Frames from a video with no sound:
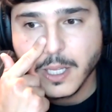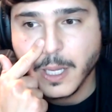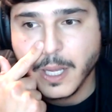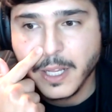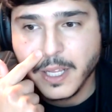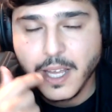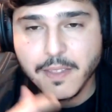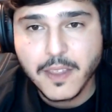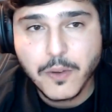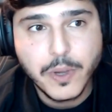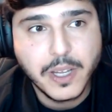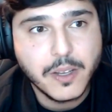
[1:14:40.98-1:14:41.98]
And I
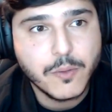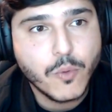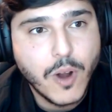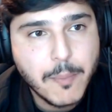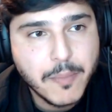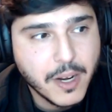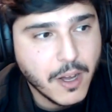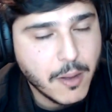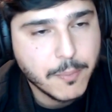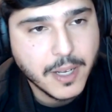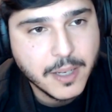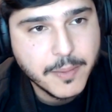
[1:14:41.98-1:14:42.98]
think we can wrap it
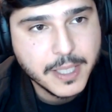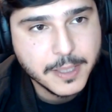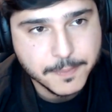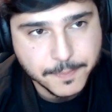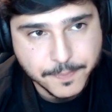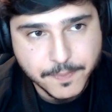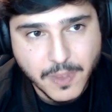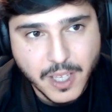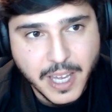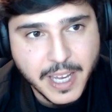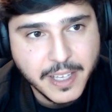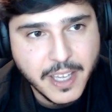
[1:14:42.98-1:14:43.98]
up. I mean,
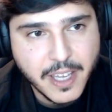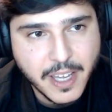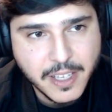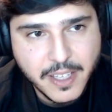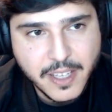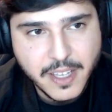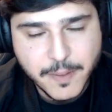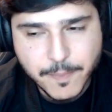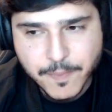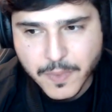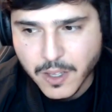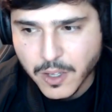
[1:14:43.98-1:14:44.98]
any
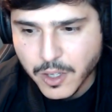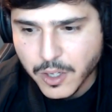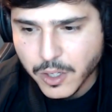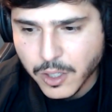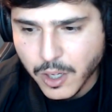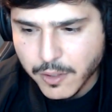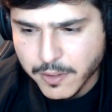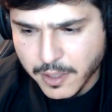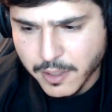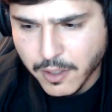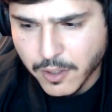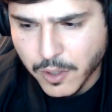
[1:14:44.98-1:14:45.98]

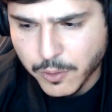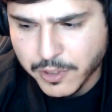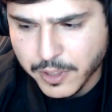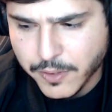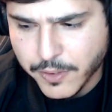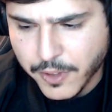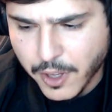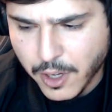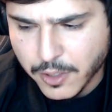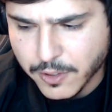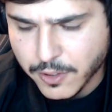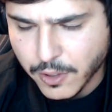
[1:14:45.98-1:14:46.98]
closing
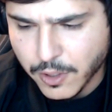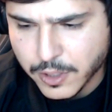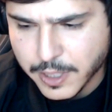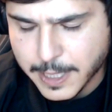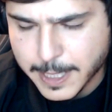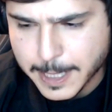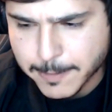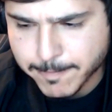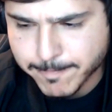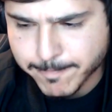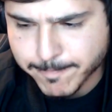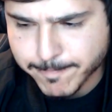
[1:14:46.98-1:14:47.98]
thoughts on
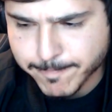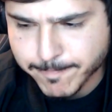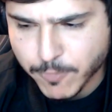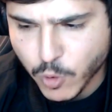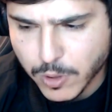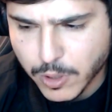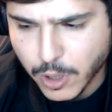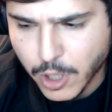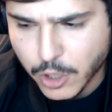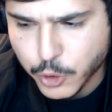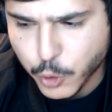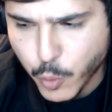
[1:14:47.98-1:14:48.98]
the
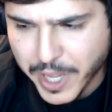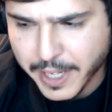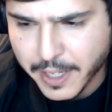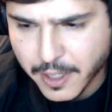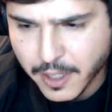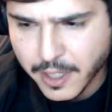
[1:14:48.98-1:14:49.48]
launch week?